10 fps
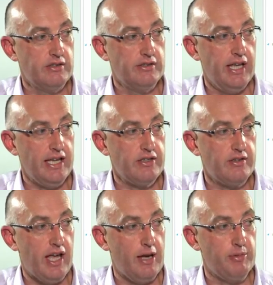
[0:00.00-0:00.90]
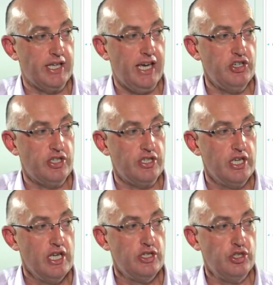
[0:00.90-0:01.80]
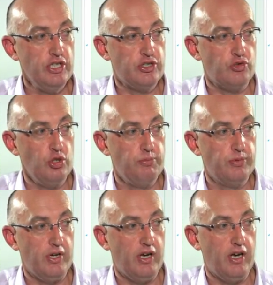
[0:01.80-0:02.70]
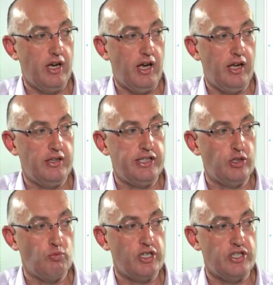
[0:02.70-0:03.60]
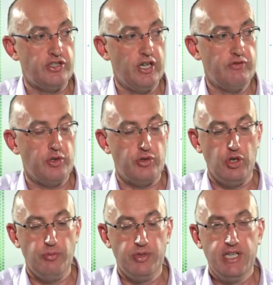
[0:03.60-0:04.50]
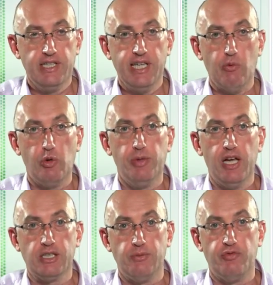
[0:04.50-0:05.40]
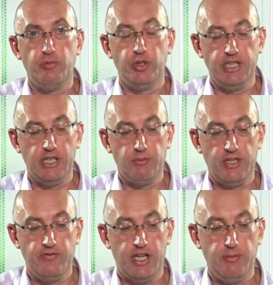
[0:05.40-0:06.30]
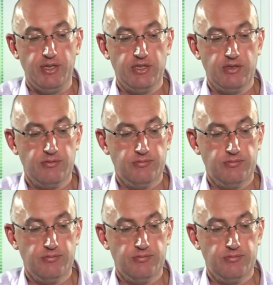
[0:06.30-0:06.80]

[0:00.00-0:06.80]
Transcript: that application to this group, the unwanted software group, that will block them from running in my environment.